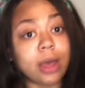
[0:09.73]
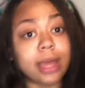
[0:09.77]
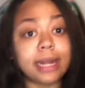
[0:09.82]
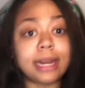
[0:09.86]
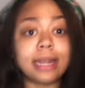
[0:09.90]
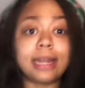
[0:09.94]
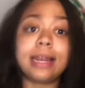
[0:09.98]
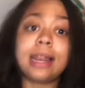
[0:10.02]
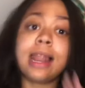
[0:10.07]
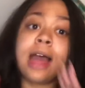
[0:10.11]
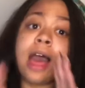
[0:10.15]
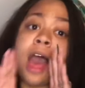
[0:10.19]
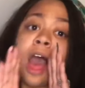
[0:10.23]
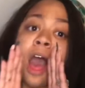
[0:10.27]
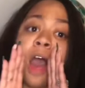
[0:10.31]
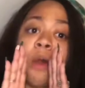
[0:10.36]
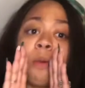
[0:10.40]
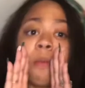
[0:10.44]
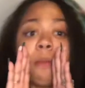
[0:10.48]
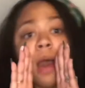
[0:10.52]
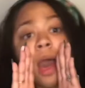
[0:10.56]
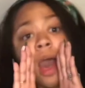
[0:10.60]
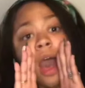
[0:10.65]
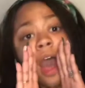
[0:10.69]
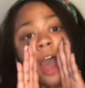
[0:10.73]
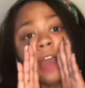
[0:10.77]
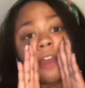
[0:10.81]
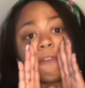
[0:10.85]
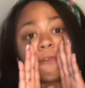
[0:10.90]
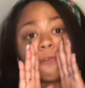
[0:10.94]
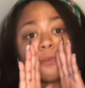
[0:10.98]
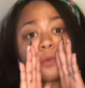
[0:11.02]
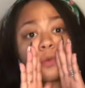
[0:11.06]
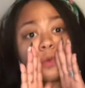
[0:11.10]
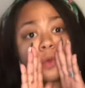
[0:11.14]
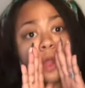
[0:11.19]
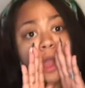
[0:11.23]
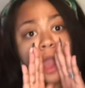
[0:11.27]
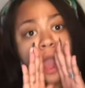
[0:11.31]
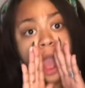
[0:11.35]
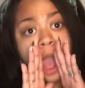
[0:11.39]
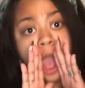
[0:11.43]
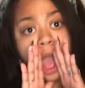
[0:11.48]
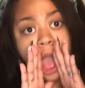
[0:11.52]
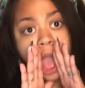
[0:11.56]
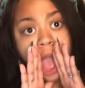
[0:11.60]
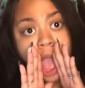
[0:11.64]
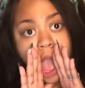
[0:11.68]
Hello, my
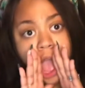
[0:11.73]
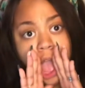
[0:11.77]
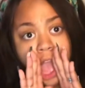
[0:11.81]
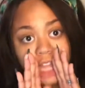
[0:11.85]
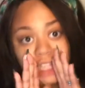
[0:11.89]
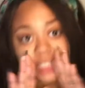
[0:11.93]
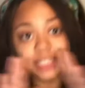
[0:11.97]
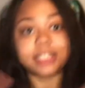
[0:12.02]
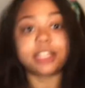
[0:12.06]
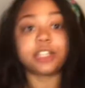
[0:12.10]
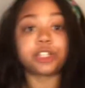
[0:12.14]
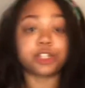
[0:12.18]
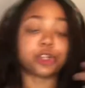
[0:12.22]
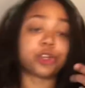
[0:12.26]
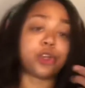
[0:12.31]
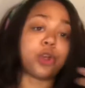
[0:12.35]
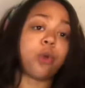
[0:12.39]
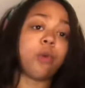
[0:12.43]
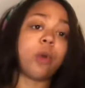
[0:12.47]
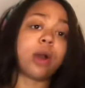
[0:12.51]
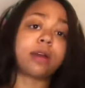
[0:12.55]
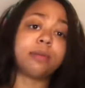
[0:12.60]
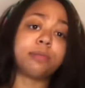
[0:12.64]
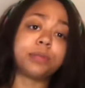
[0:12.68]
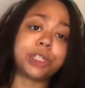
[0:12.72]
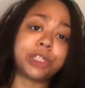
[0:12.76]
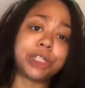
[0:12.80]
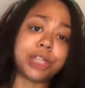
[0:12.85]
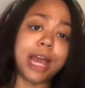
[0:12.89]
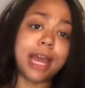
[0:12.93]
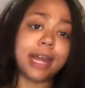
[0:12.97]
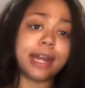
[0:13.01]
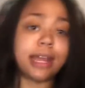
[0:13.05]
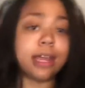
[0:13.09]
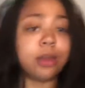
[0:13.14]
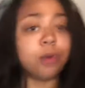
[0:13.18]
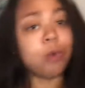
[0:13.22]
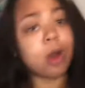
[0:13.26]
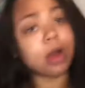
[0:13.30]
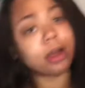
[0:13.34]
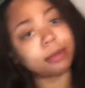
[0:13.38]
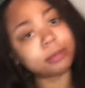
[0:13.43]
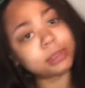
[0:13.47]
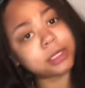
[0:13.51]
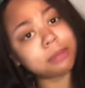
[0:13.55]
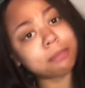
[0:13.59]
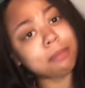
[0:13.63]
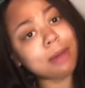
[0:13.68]
friends. It's your girl. Welcome to China and
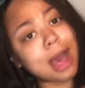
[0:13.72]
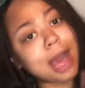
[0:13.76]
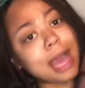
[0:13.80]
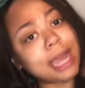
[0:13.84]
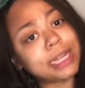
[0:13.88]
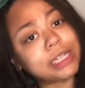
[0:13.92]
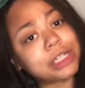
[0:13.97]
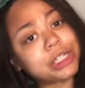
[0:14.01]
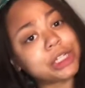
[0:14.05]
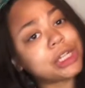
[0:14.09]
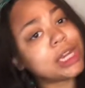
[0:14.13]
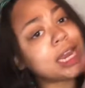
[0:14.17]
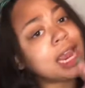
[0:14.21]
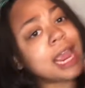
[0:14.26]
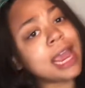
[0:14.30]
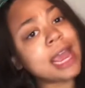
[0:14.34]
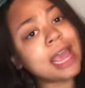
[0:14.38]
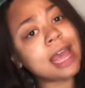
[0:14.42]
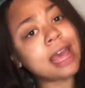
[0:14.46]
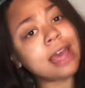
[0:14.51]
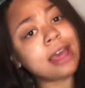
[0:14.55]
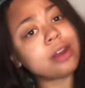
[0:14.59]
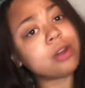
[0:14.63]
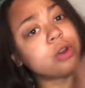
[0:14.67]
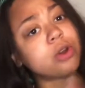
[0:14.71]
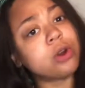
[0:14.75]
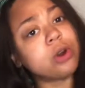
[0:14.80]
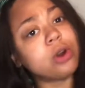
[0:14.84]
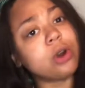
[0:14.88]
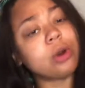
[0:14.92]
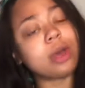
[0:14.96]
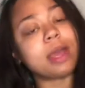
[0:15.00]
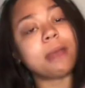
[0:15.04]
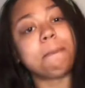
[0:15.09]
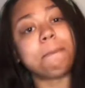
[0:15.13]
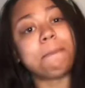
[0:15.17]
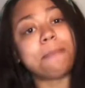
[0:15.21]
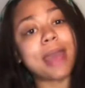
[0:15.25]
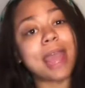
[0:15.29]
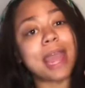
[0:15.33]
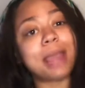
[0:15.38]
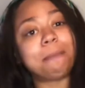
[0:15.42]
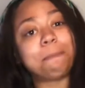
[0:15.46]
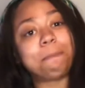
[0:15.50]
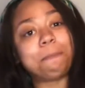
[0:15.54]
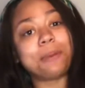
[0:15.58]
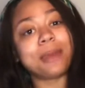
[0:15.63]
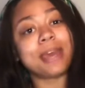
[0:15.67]
welcome to my channel. And
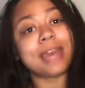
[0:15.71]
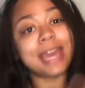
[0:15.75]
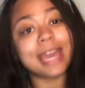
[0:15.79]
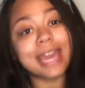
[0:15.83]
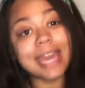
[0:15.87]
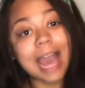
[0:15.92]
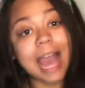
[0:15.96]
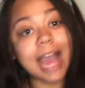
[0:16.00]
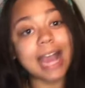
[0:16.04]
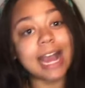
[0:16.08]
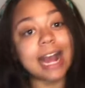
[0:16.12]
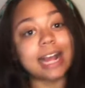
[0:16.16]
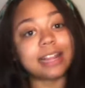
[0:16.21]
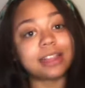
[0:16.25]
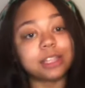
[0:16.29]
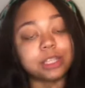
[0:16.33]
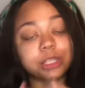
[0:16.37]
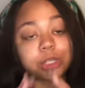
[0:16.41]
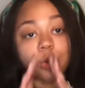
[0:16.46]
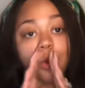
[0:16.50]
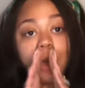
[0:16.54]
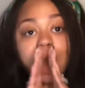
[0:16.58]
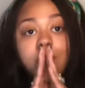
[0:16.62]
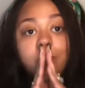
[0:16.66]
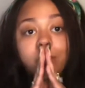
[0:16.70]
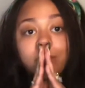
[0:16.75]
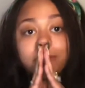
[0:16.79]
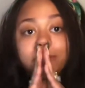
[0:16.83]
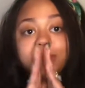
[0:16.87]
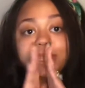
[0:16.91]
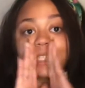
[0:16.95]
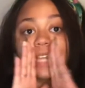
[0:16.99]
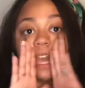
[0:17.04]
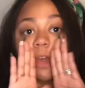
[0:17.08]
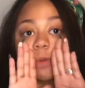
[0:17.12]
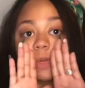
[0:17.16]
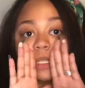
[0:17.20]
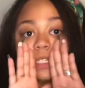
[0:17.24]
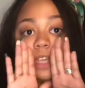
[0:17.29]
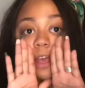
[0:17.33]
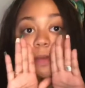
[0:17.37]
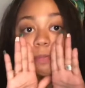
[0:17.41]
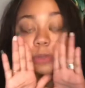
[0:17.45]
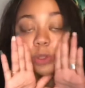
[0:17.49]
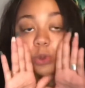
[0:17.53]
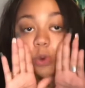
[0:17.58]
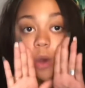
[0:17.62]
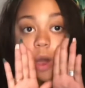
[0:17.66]
baby, I got the squad with me. Say what's
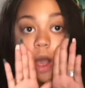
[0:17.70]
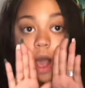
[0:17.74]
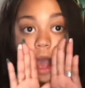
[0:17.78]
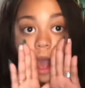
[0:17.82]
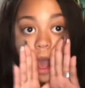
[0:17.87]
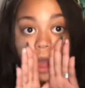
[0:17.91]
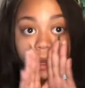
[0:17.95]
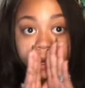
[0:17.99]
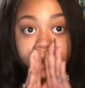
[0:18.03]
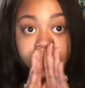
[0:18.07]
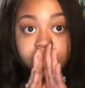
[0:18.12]
up, squad.